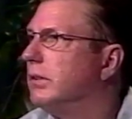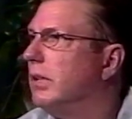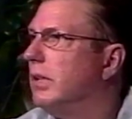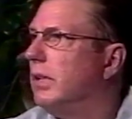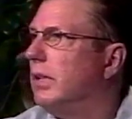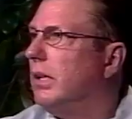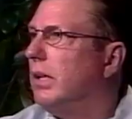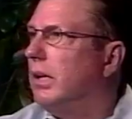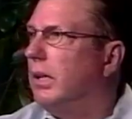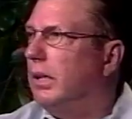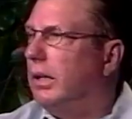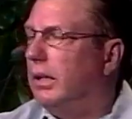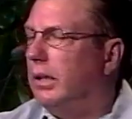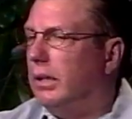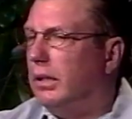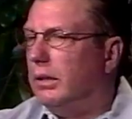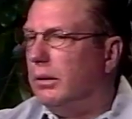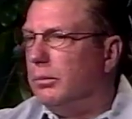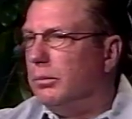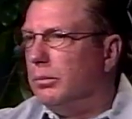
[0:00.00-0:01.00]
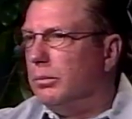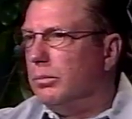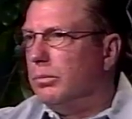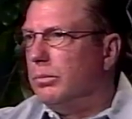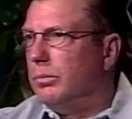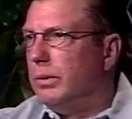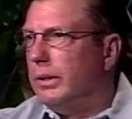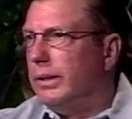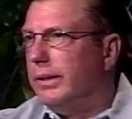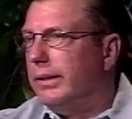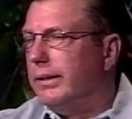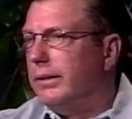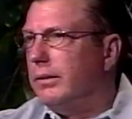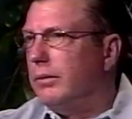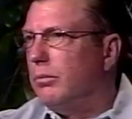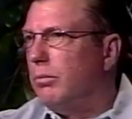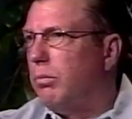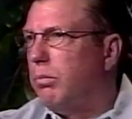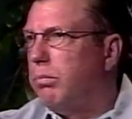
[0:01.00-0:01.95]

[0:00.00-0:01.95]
Yes. Um, uh,